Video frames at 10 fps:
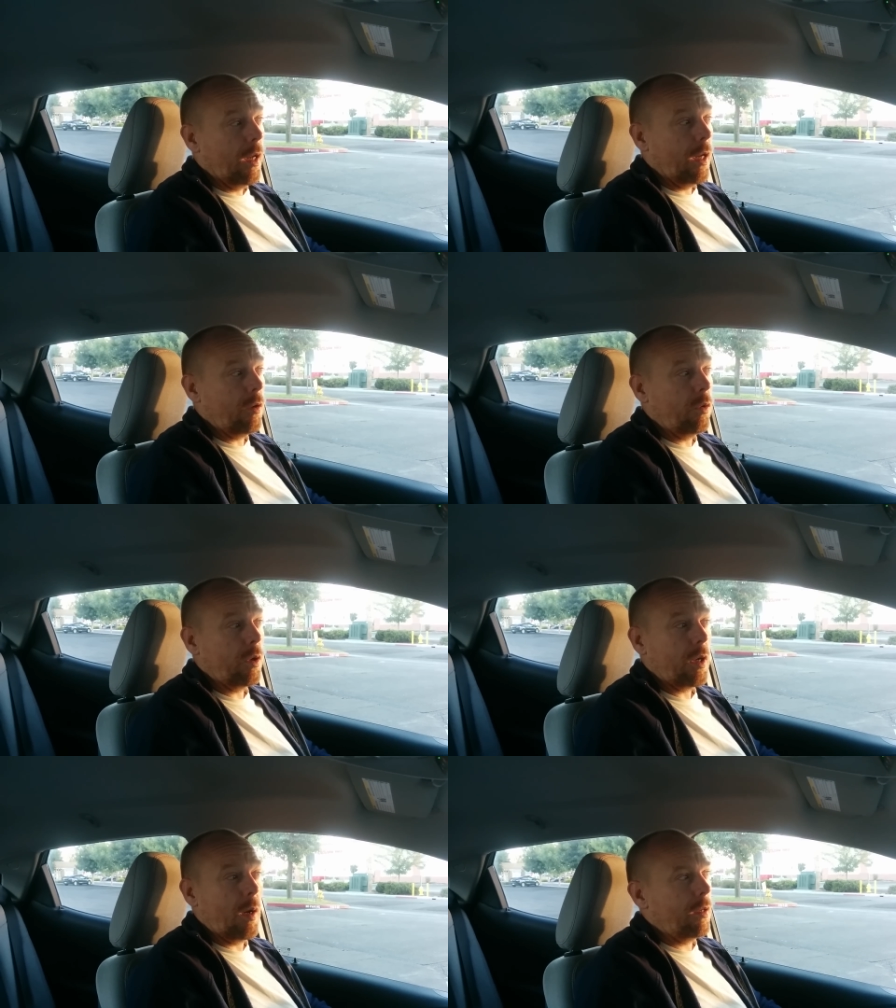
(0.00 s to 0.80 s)
and
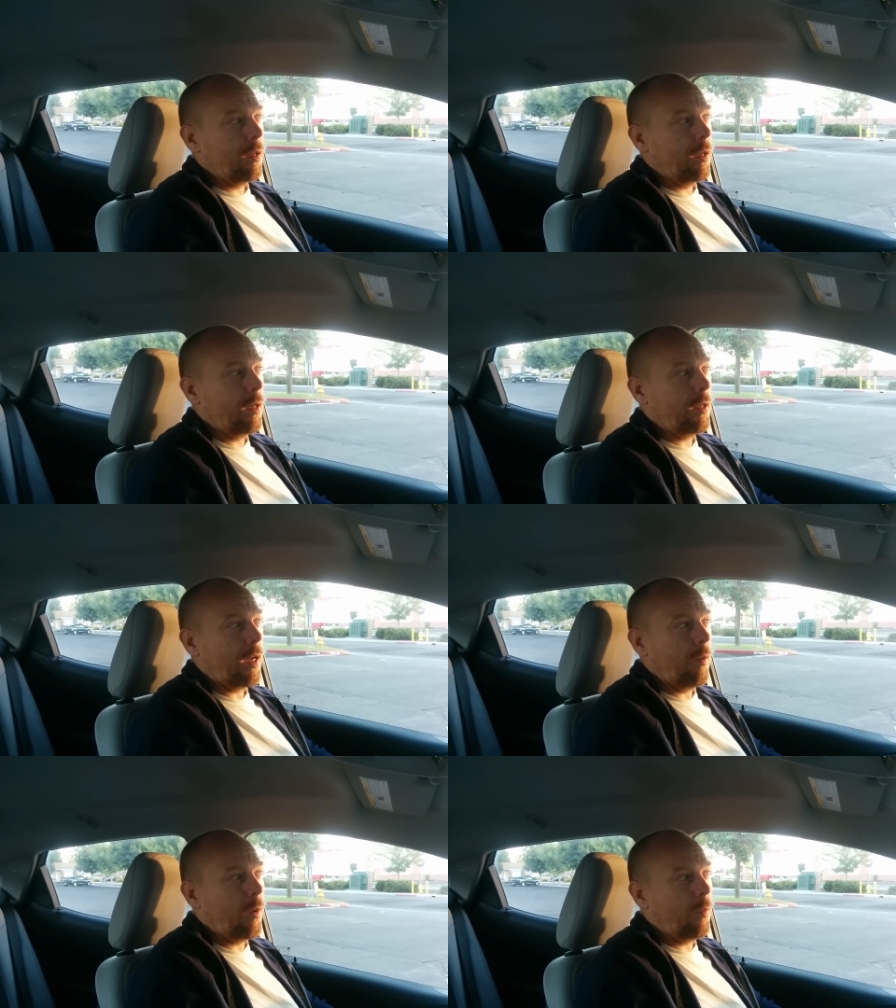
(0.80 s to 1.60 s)
hook up and
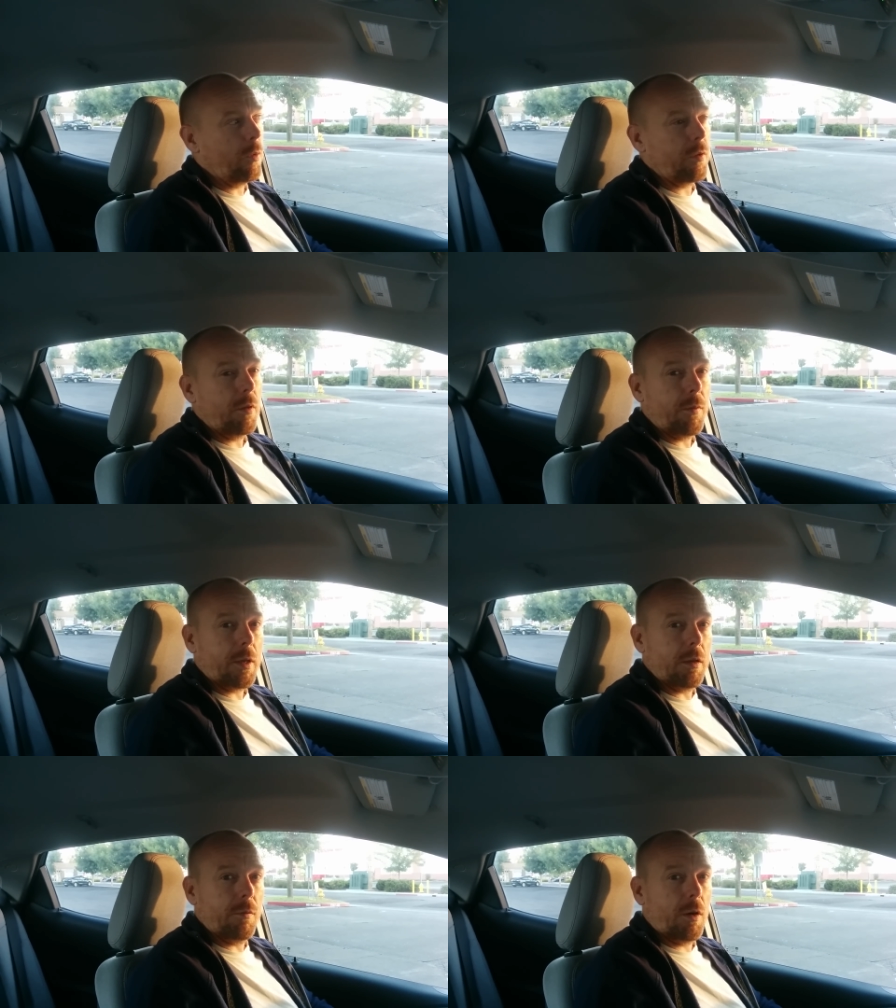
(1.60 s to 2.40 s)
I, I want to see if I
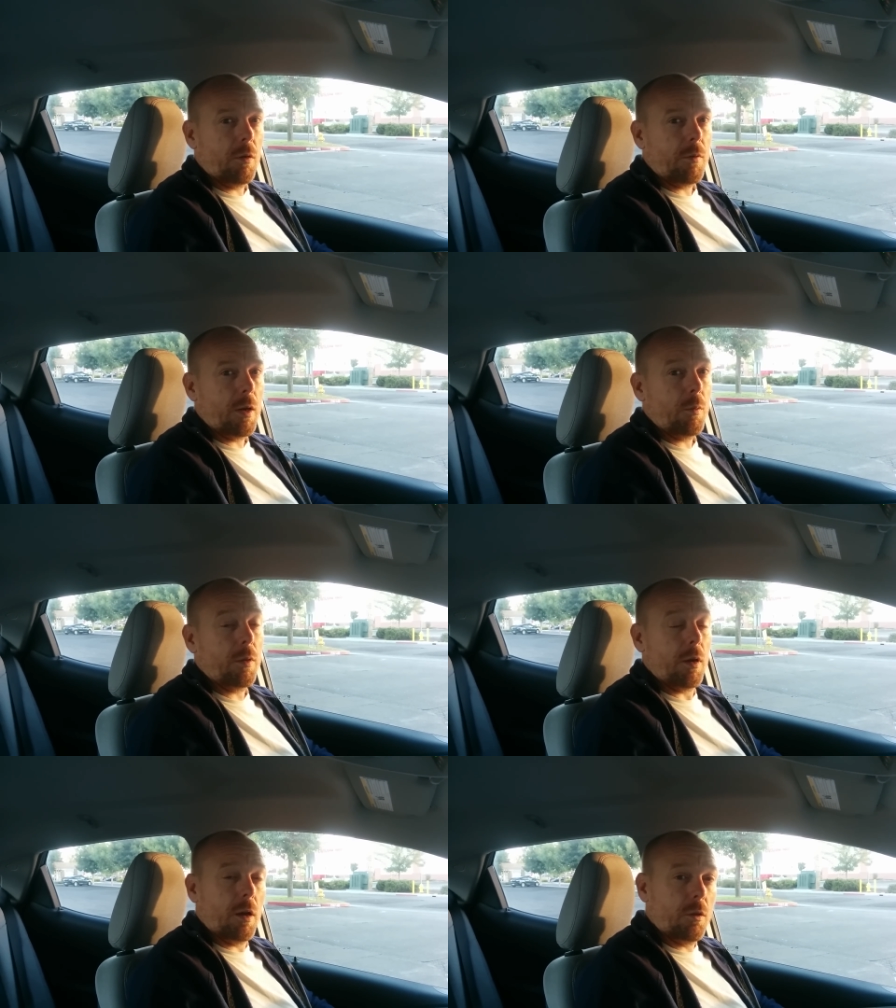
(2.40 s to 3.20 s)
can verify
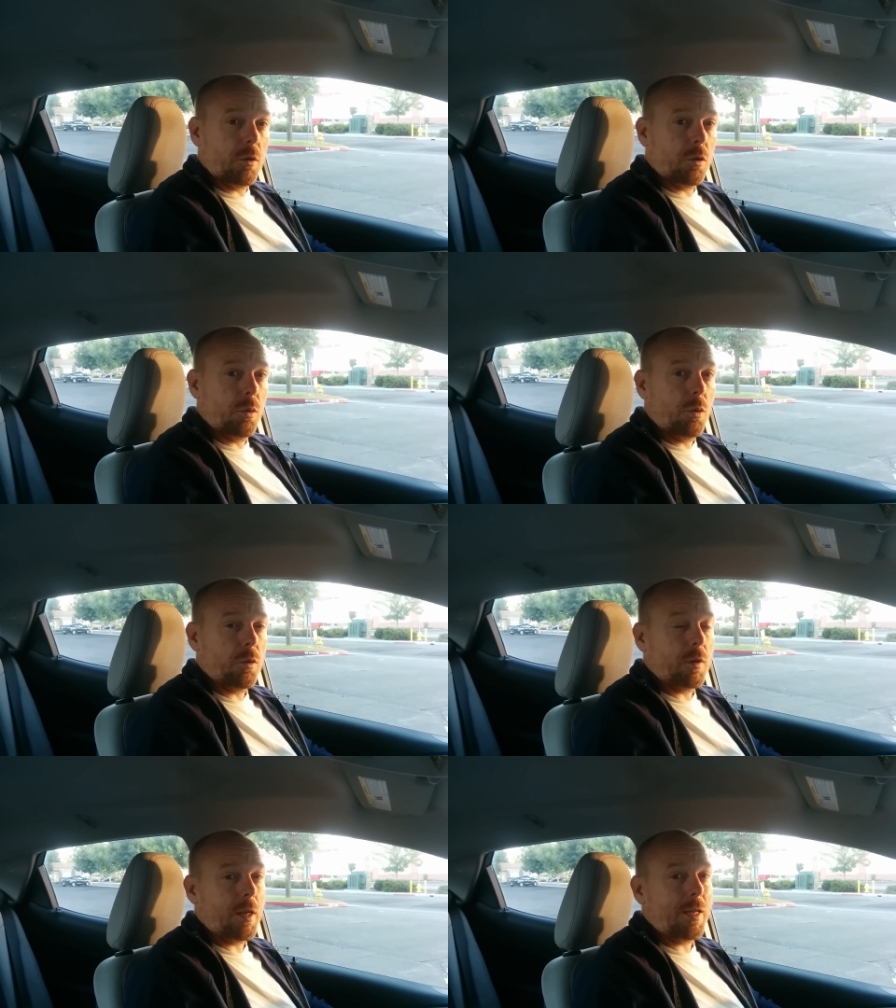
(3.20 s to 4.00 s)
with other
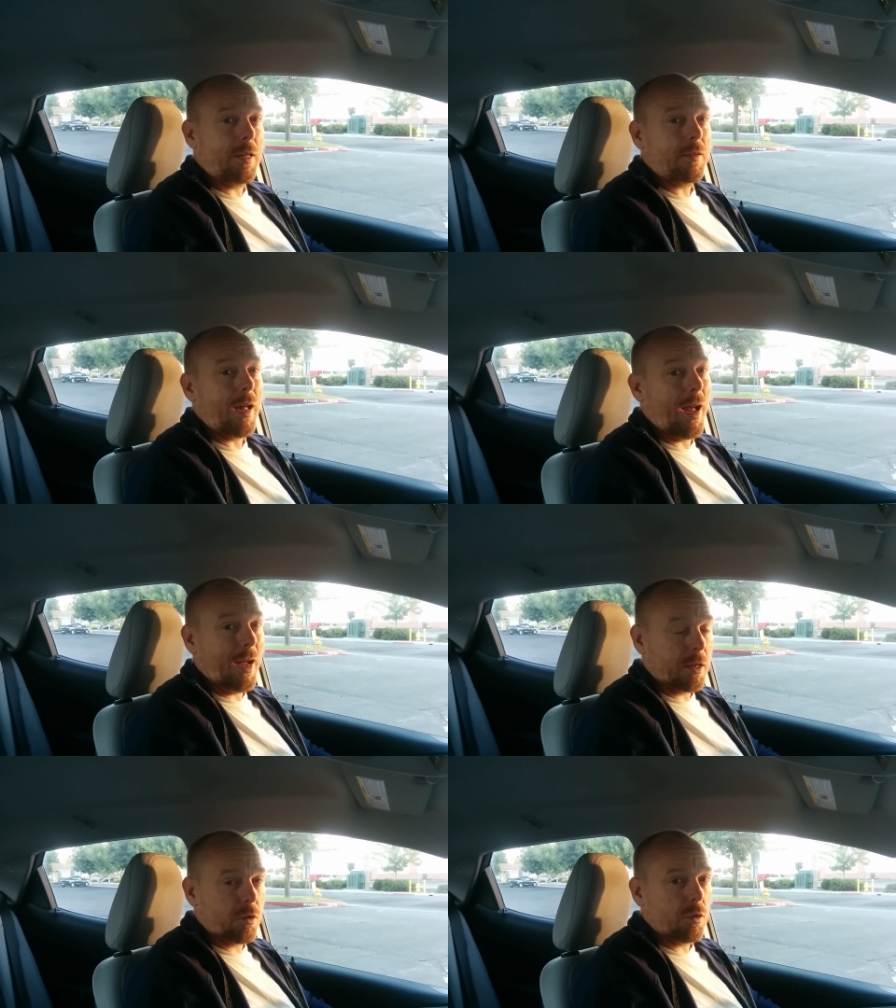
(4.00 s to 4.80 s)
tools that it is
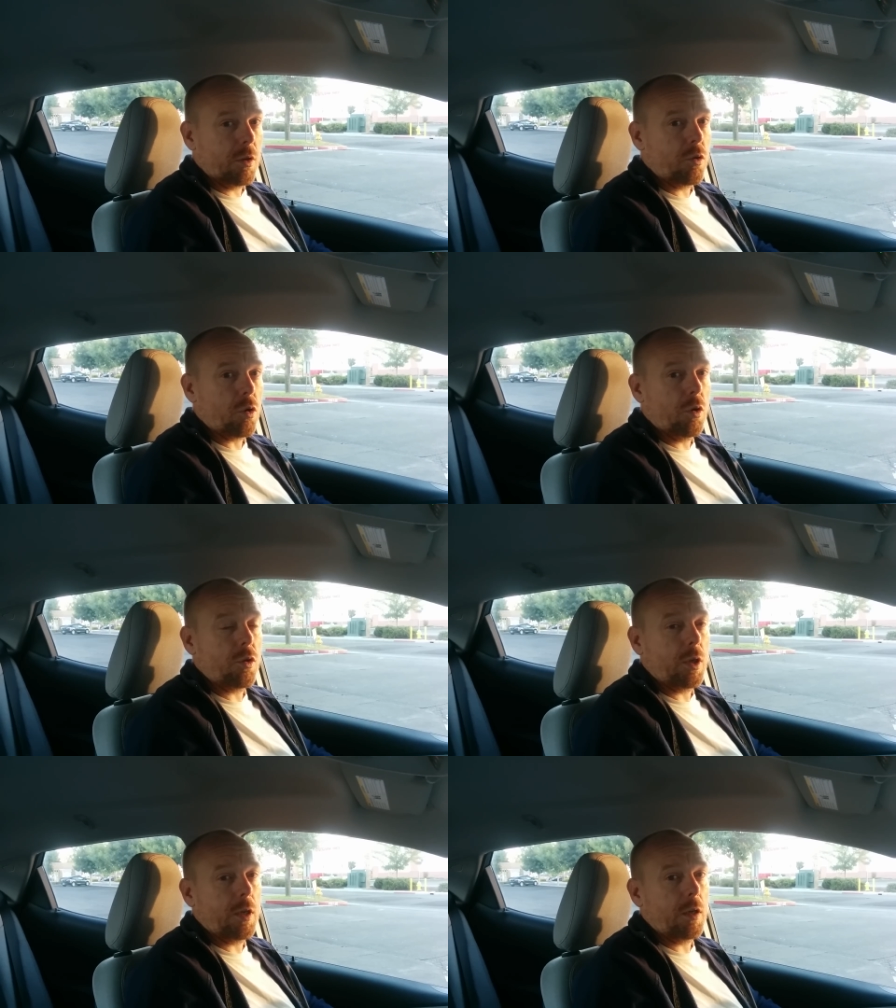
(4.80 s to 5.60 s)
actually
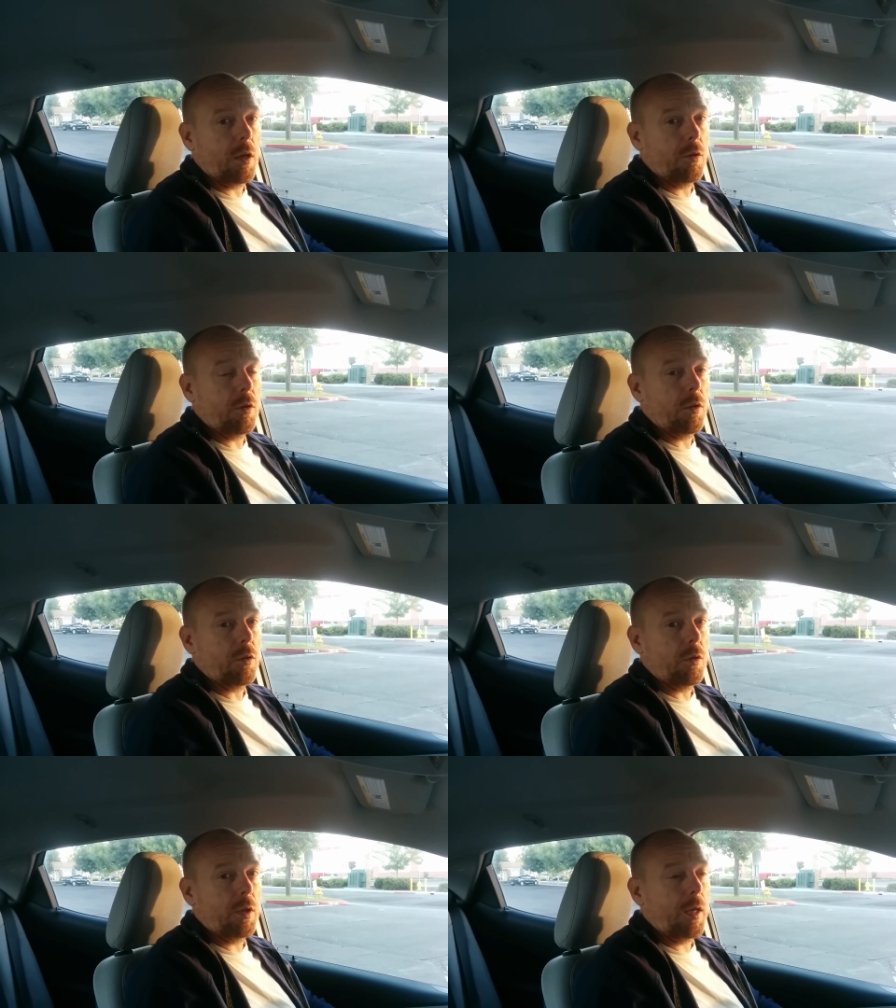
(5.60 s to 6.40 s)
charging at
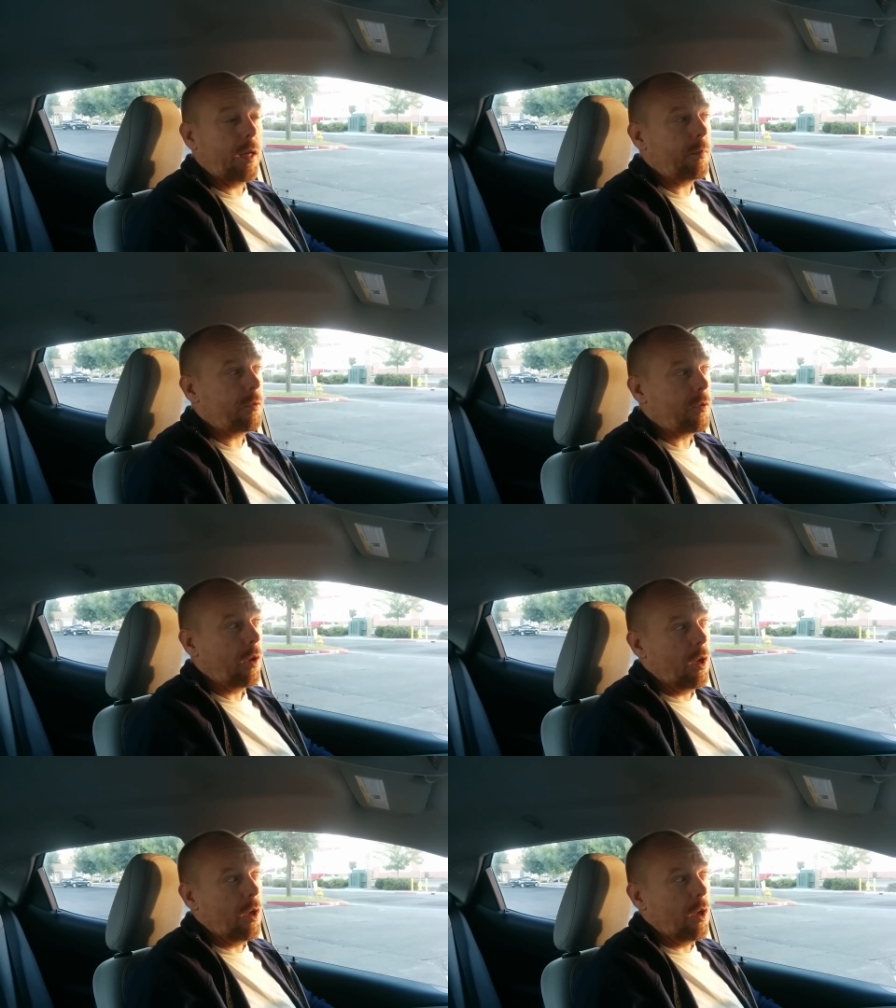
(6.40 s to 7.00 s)
130 amps